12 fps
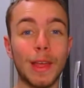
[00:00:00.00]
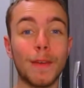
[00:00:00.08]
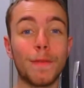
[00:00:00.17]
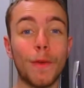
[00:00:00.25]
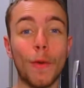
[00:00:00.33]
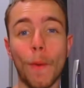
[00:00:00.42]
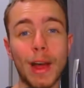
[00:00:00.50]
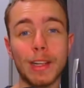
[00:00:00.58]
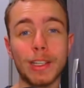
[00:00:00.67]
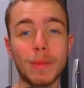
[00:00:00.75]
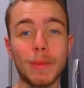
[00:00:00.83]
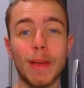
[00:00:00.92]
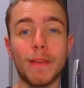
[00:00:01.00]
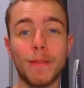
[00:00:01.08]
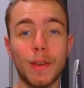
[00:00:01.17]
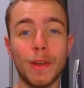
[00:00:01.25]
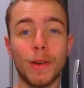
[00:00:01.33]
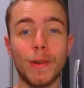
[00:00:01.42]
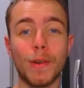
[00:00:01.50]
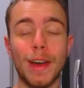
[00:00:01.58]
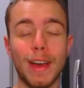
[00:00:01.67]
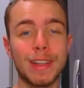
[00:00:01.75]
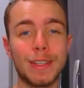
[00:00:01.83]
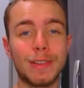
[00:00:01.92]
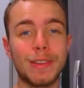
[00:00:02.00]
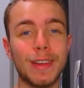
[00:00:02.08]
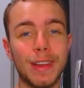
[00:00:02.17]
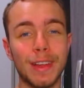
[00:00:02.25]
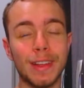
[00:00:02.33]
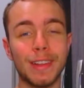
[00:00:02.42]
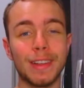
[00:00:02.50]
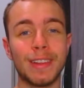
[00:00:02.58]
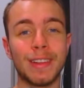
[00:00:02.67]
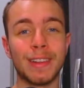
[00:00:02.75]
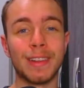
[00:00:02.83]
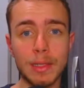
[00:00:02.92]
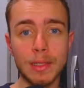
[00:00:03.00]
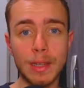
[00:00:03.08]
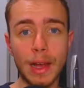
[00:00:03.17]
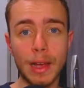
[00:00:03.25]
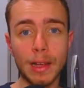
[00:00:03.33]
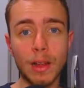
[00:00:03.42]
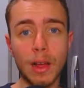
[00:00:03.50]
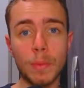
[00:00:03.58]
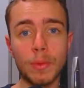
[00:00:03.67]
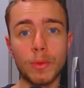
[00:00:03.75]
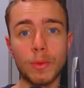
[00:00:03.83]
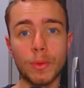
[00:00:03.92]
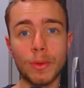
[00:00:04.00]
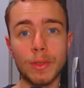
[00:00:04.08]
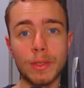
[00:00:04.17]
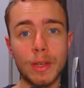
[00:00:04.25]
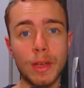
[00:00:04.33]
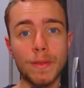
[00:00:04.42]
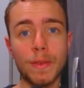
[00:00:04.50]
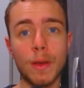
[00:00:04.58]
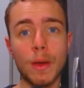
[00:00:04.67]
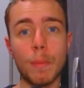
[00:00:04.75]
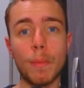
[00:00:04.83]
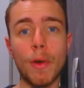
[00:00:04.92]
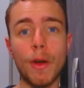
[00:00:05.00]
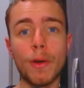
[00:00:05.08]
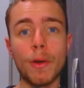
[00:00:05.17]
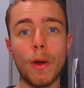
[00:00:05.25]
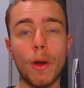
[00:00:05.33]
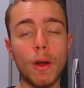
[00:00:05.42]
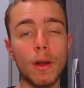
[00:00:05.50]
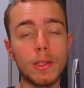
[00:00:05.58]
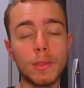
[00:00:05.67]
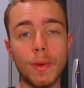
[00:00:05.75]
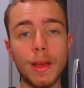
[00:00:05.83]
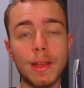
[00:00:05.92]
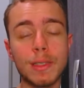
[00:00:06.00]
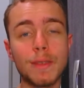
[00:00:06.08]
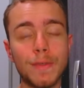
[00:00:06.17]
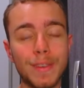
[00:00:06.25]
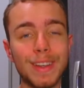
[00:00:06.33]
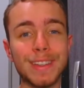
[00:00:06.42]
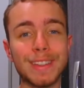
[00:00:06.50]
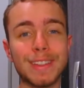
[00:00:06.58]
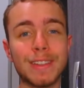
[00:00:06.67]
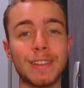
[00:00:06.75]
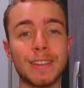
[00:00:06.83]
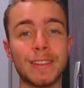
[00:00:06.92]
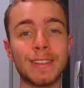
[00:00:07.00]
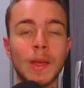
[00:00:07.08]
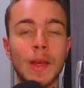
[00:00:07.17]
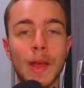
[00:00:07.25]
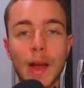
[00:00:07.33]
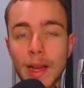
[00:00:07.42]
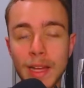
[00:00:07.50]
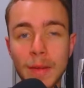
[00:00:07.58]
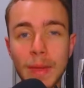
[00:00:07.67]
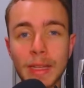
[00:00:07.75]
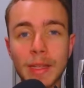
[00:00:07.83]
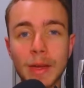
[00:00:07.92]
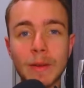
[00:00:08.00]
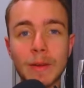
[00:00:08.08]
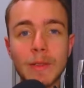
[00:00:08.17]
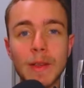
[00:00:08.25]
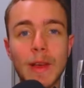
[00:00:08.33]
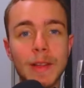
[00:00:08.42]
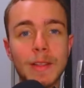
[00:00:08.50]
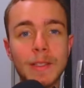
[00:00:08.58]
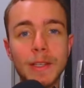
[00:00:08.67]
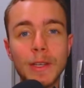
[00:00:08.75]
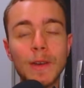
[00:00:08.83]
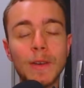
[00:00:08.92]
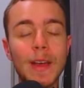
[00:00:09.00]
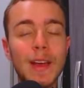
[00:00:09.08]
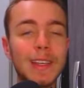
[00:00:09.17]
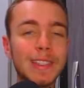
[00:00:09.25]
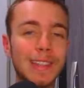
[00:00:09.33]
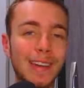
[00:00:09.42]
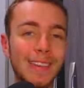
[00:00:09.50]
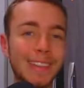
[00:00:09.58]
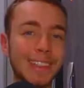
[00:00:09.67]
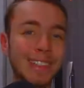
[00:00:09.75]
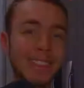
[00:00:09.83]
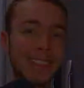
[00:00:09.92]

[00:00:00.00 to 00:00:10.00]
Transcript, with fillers: Thank for watching my video until the end. Sign up to receive more horse racing videos. I am Mateus and see you next time.